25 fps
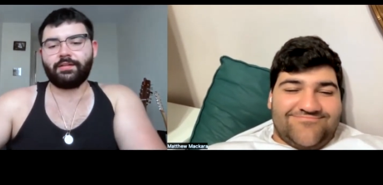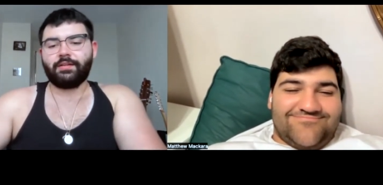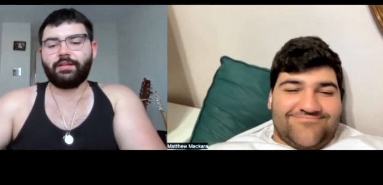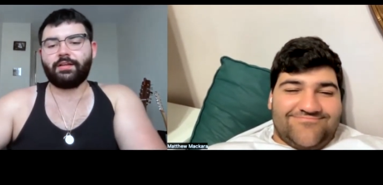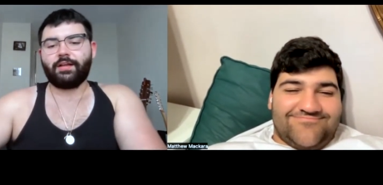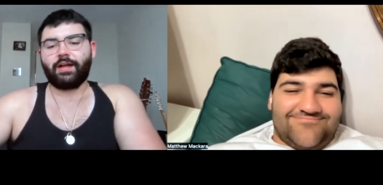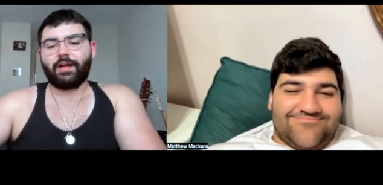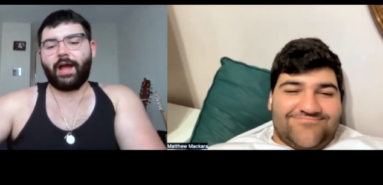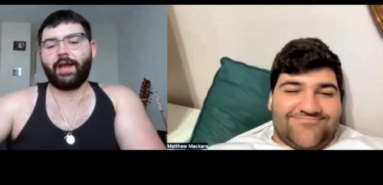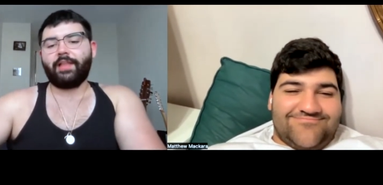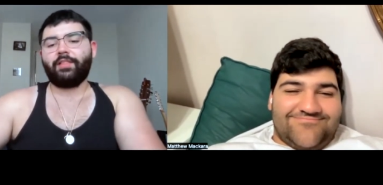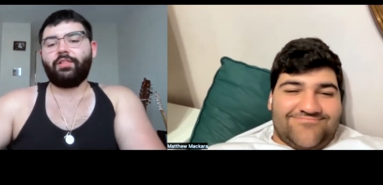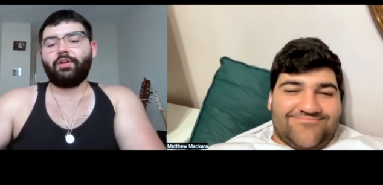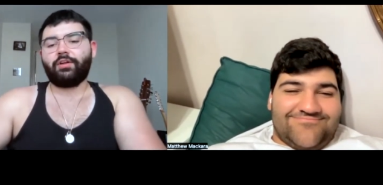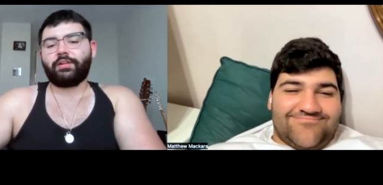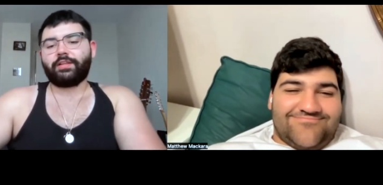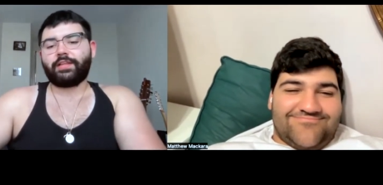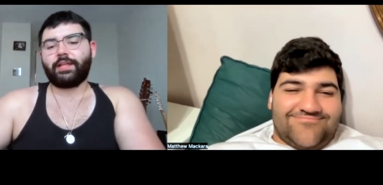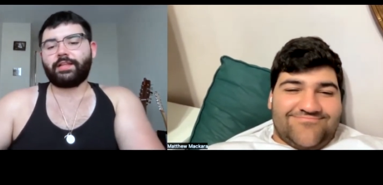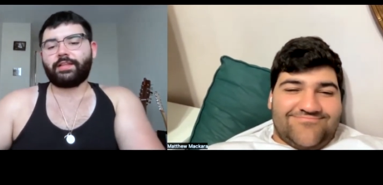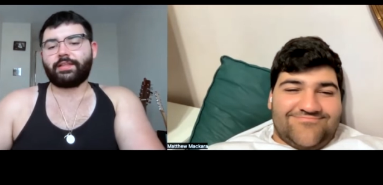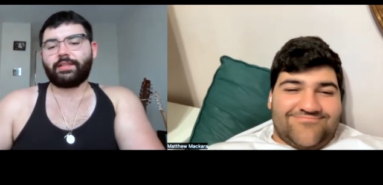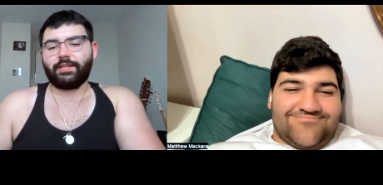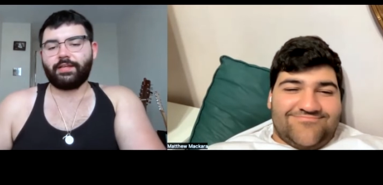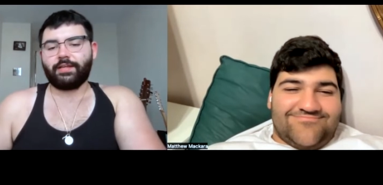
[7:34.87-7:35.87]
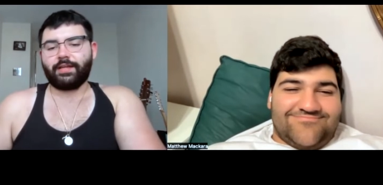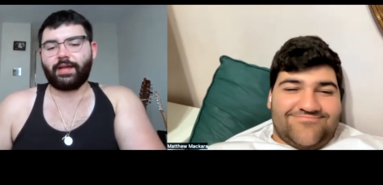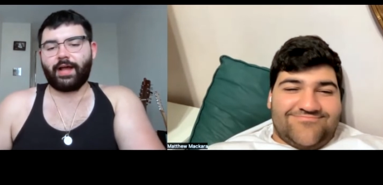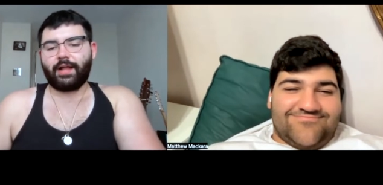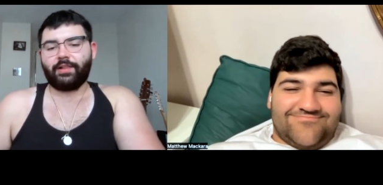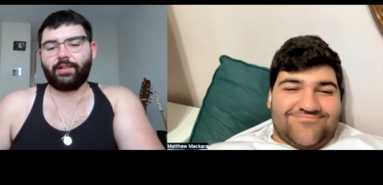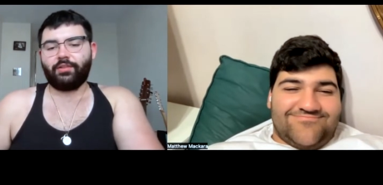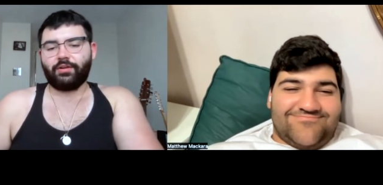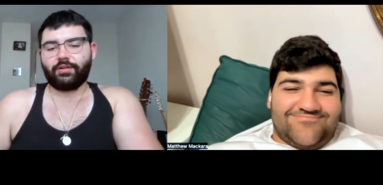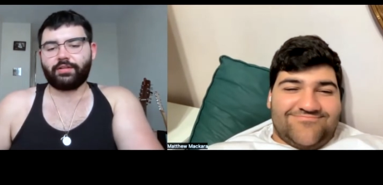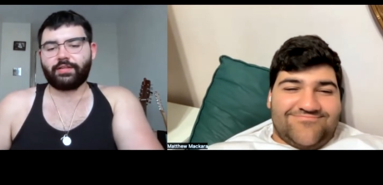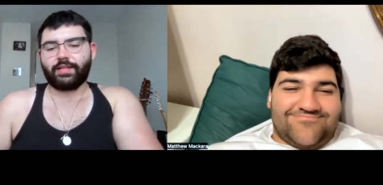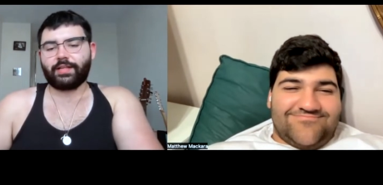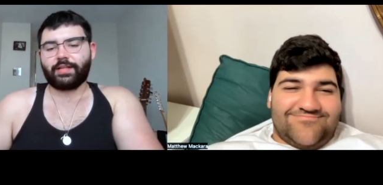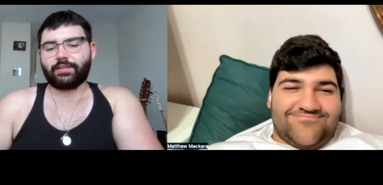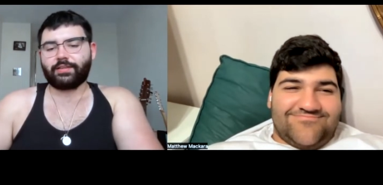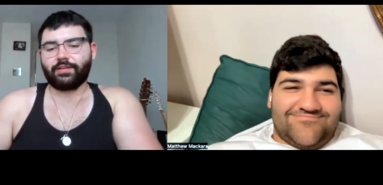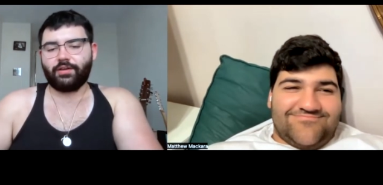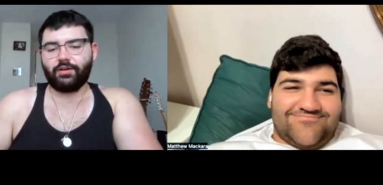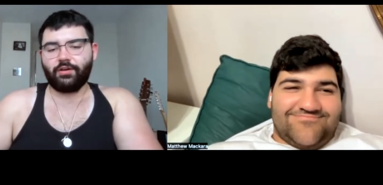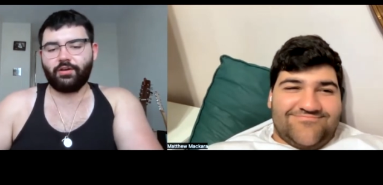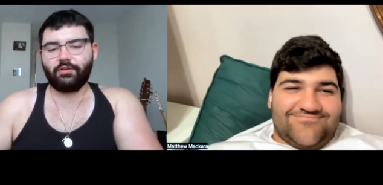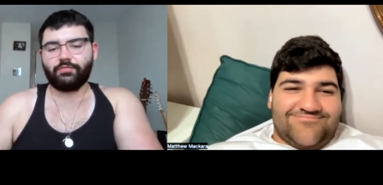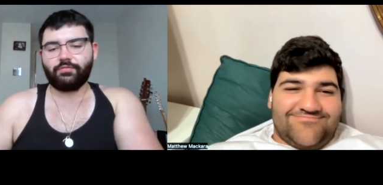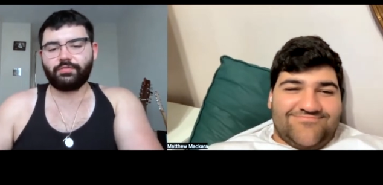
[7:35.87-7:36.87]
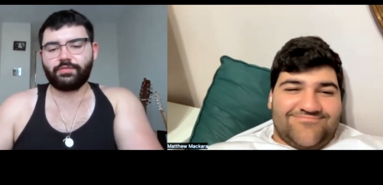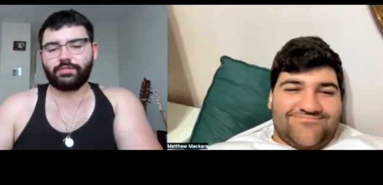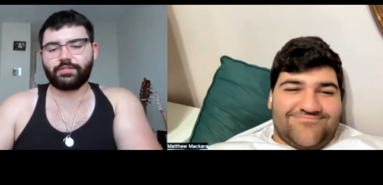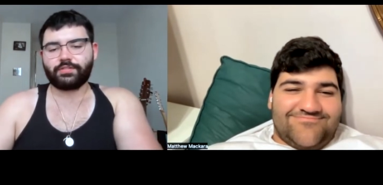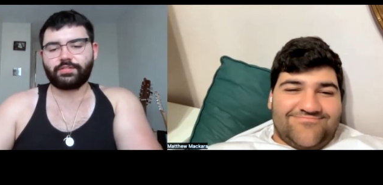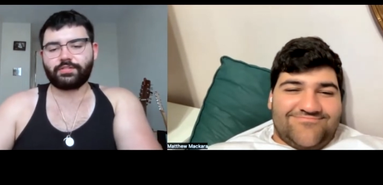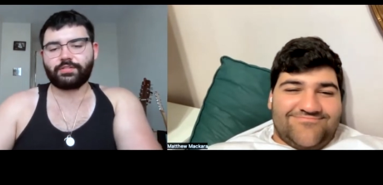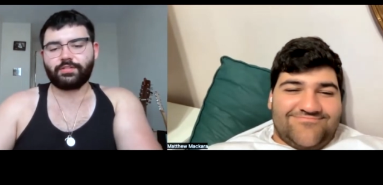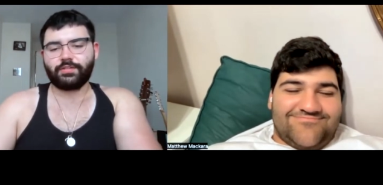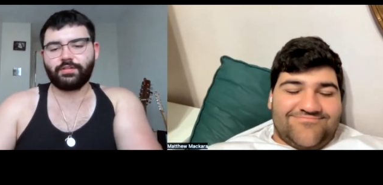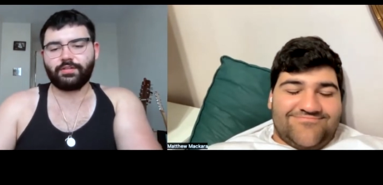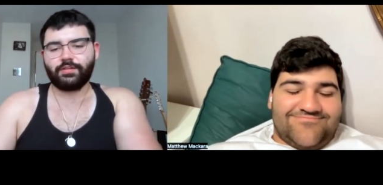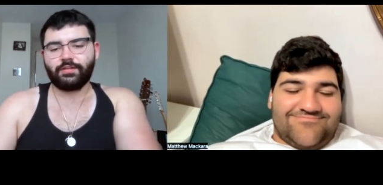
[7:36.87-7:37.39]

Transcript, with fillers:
Speaker 1: I looked at the I looked at the host,